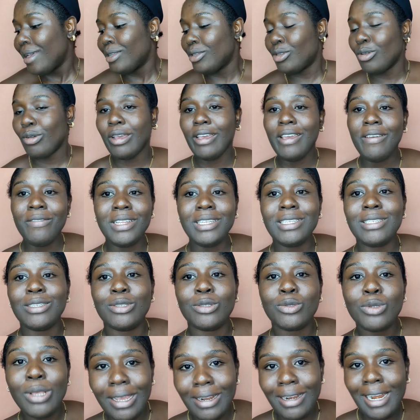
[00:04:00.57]
So if this
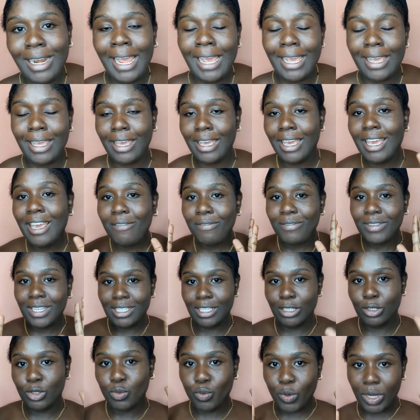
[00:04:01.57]
is like if
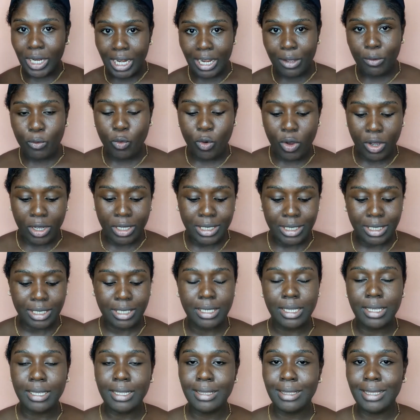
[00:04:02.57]
this is really what
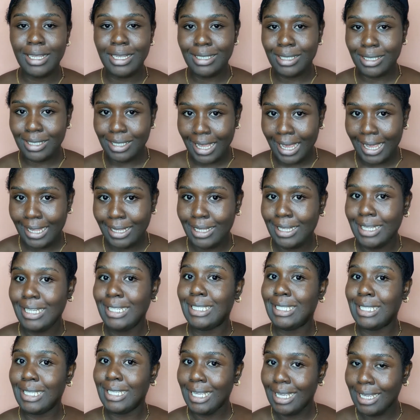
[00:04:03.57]
they said
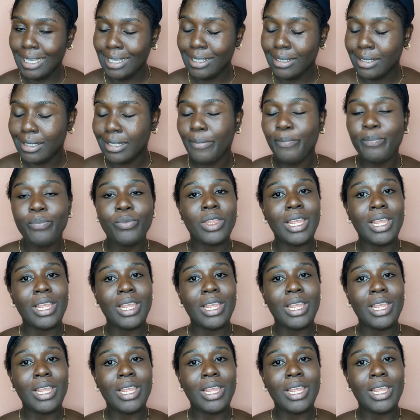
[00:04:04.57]
it is,